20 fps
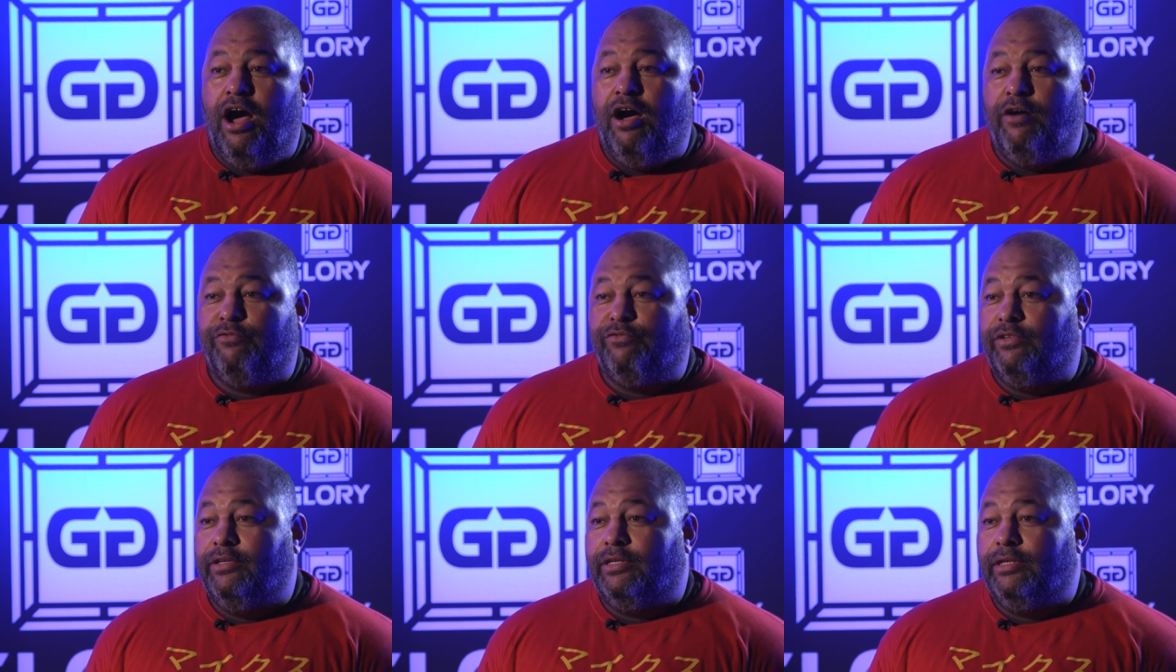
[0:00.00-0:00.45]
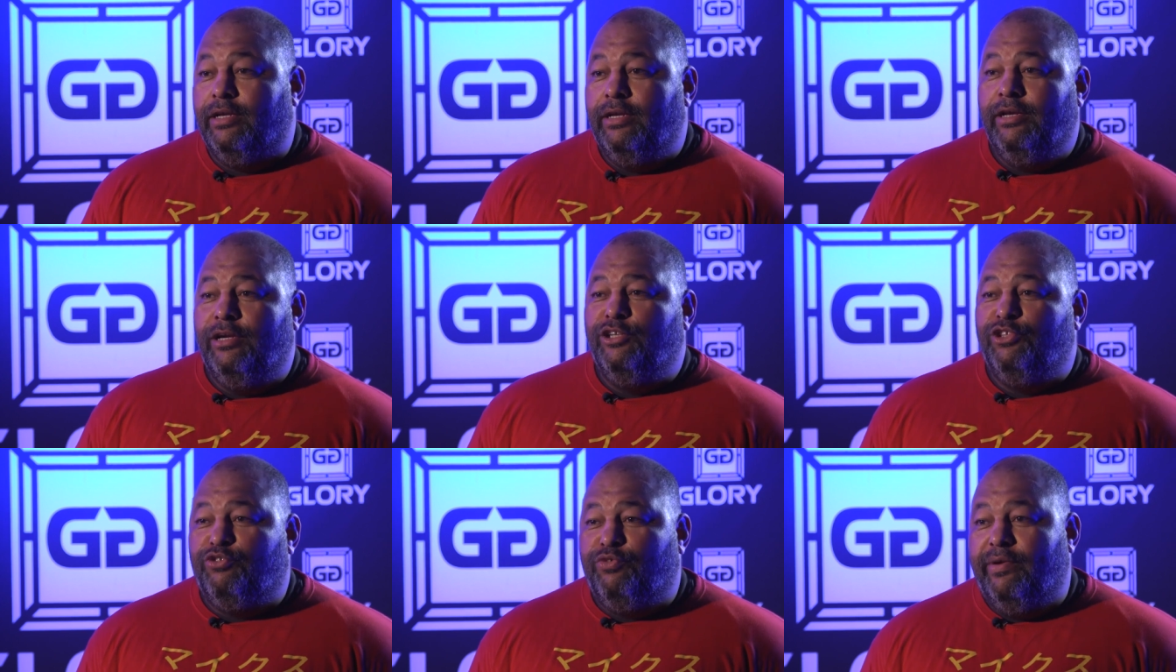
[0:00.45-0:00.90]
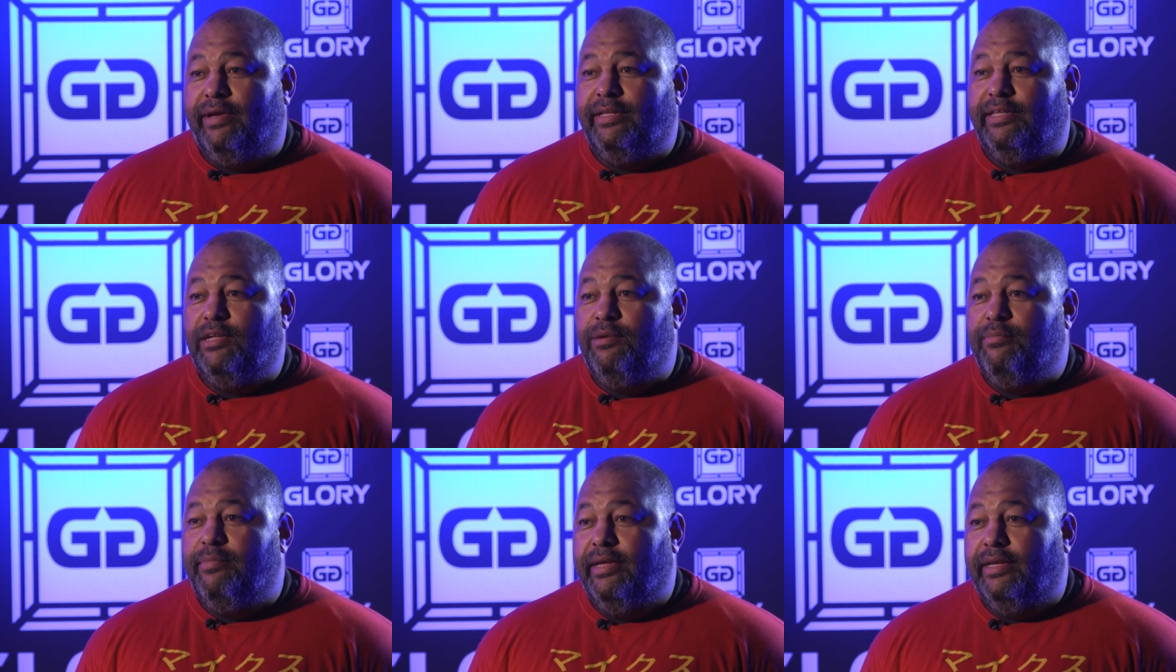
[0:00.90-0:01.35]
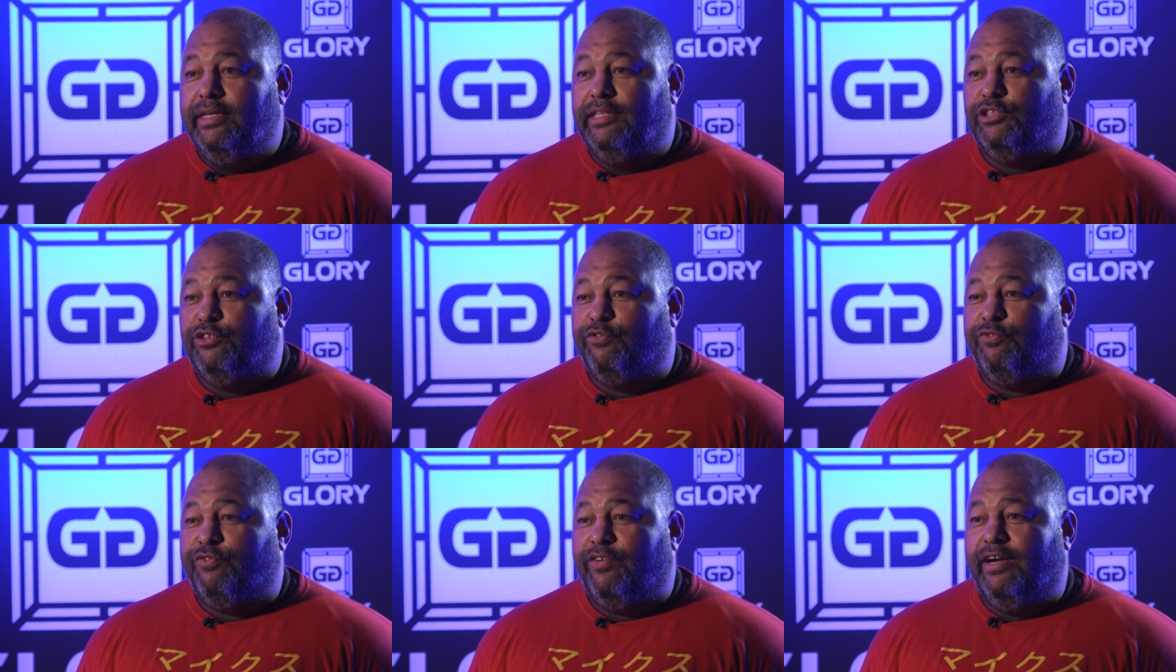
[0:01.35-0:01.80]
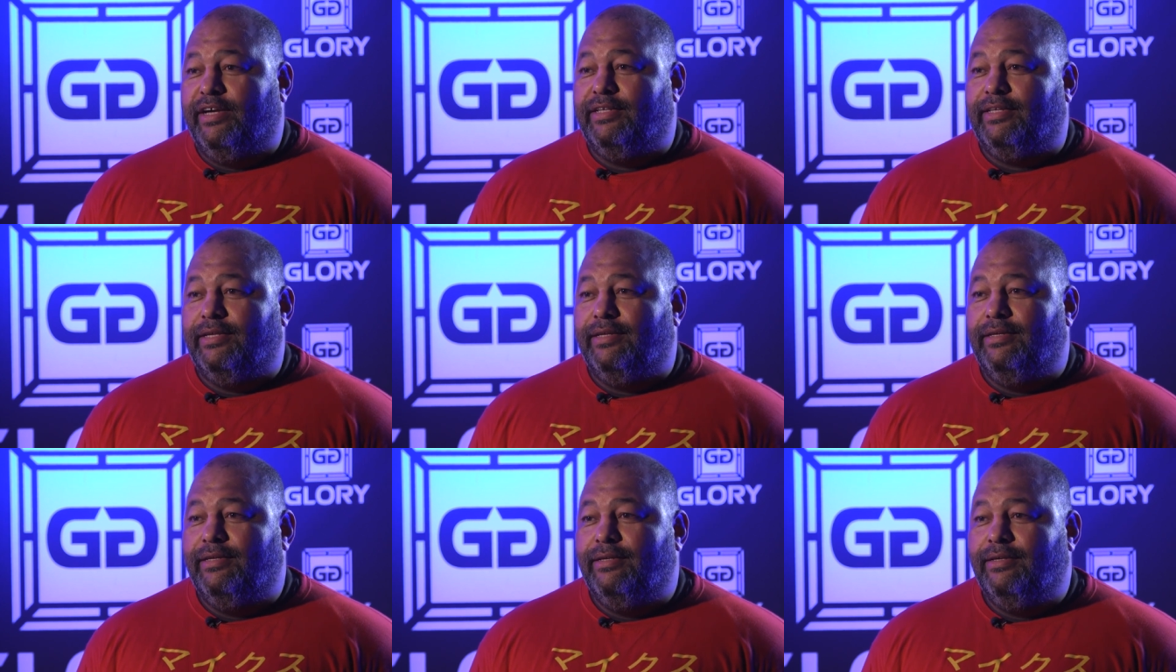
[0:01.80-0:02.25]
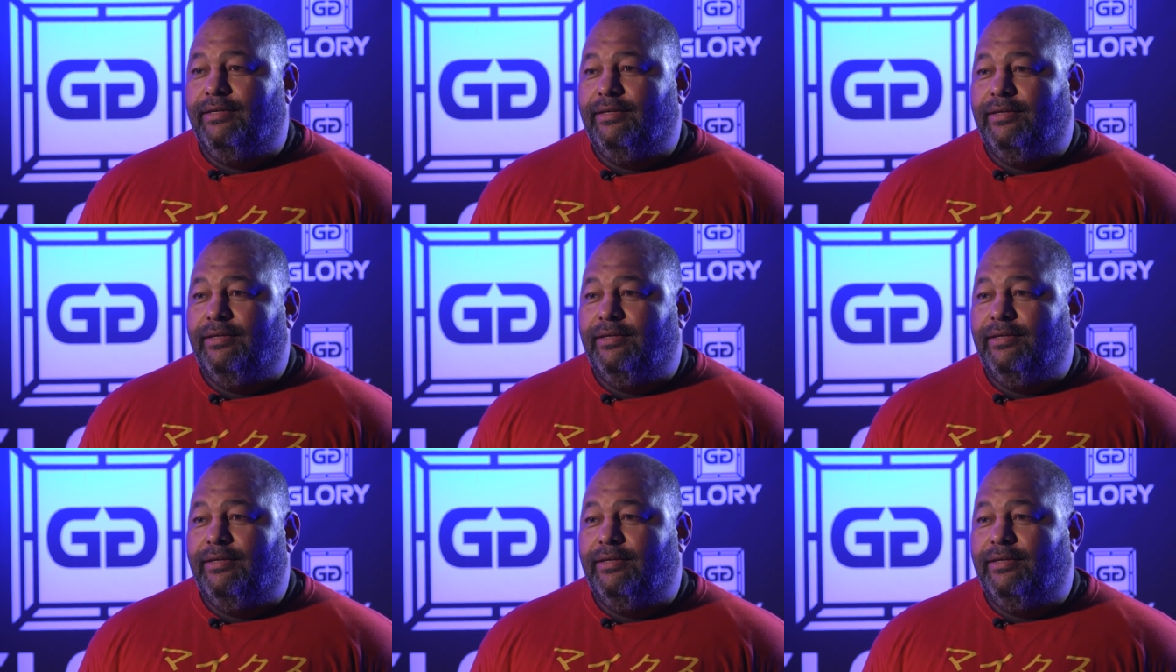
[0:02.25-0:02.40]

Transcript: after twenty minutes of fighting.